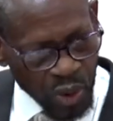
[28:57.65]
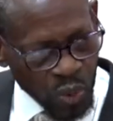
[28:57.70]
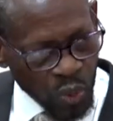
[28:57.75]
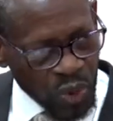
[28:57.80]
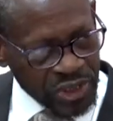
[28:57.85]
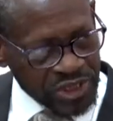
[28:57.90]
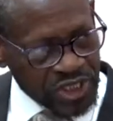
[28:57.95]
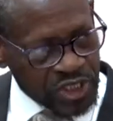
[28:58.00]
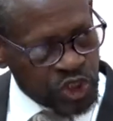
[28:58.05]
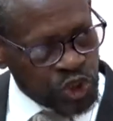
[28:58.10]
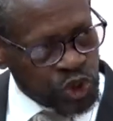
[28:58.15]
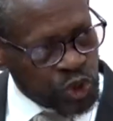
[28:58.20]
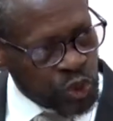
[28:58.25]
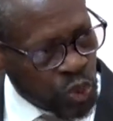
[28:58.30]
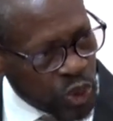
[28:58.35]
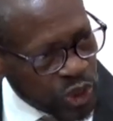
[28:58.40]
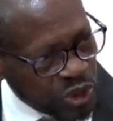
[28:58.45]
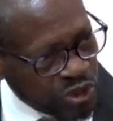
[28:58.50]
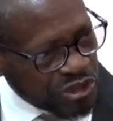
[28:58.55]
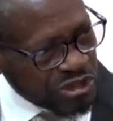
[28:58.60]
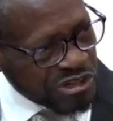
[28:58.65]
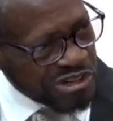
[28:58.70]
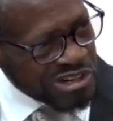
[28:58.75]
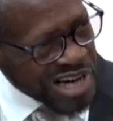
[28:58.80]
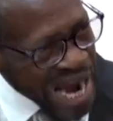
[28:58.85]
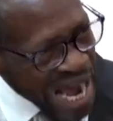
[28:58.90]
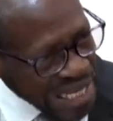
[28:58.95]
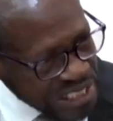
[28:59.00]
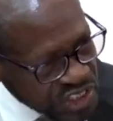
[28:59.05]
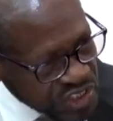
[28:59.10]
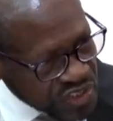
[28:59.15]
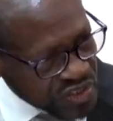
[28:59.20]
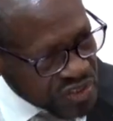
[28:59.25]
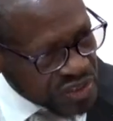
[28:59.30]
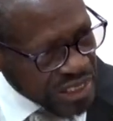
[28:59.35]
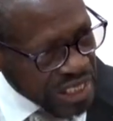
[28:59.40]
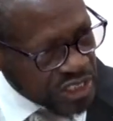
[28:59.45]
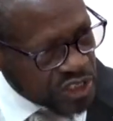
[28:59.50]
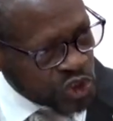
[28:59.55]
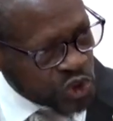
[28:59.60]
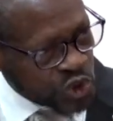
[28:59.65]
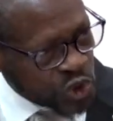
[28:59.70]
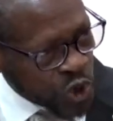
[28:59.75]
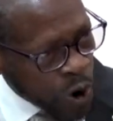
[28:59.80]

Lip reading: was it stored with rats and